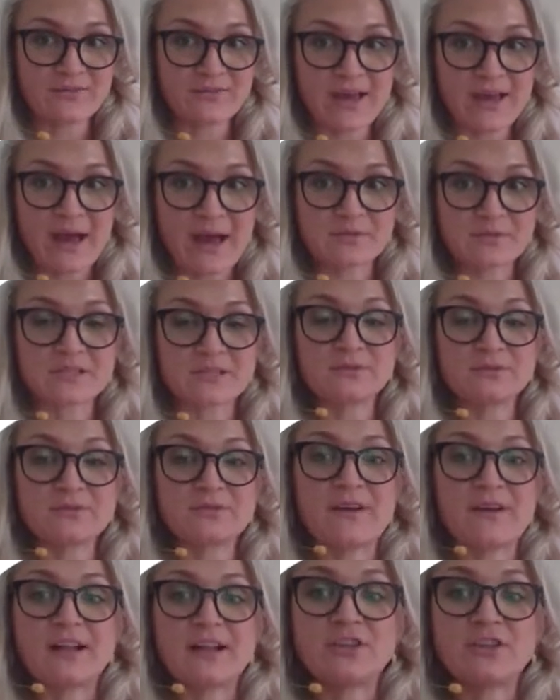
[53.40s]
of the
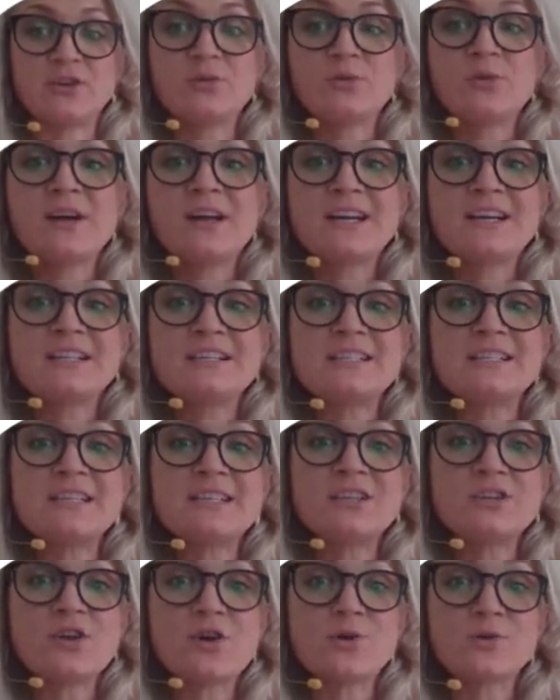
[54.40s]
absolute value
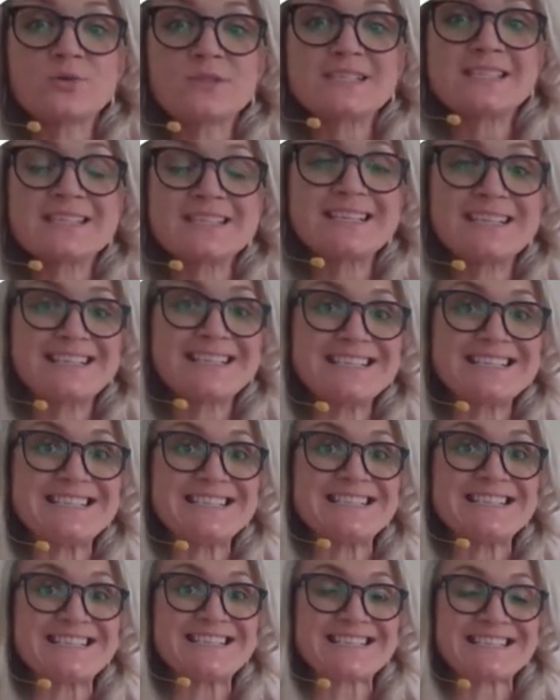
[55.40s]
denotes
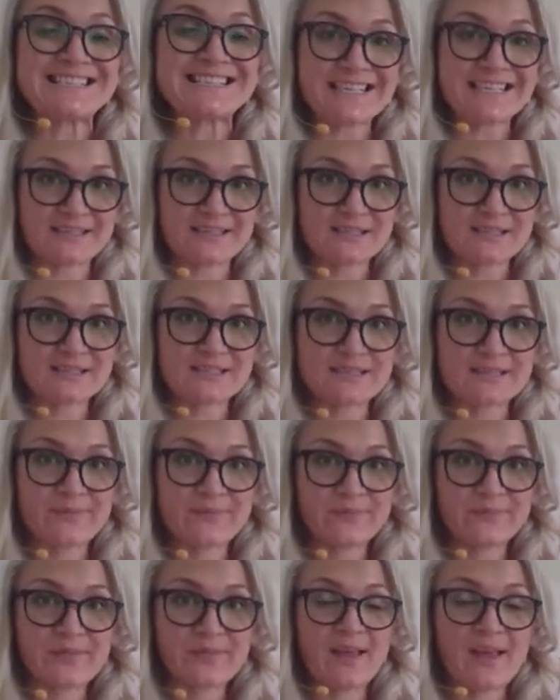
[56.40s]
distance,
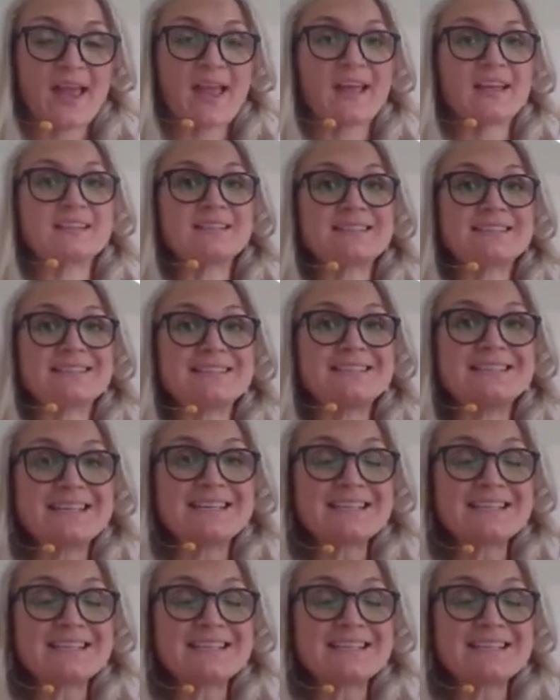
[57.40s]
and